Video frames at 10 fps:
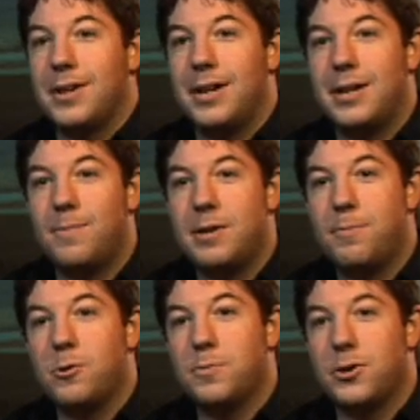I am the
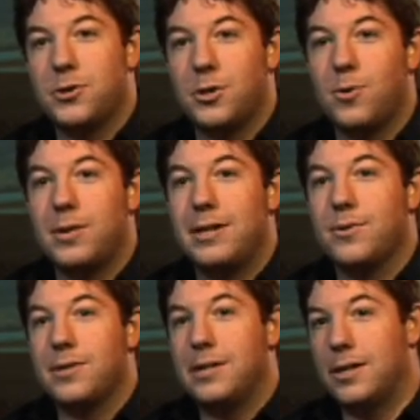post-production
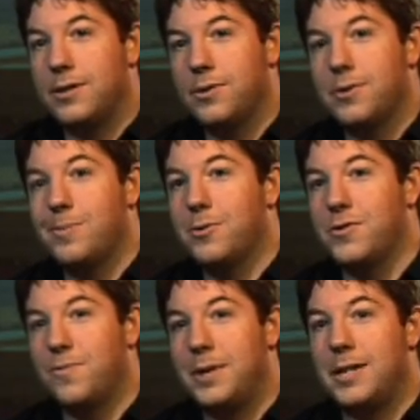coordinator and lead editor of
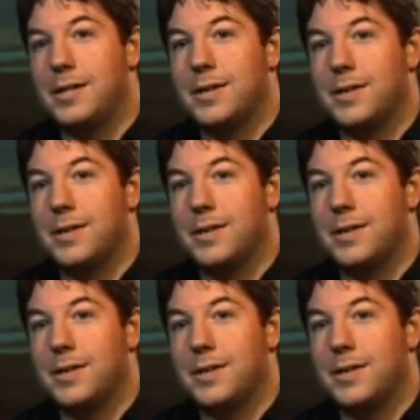Immersive Media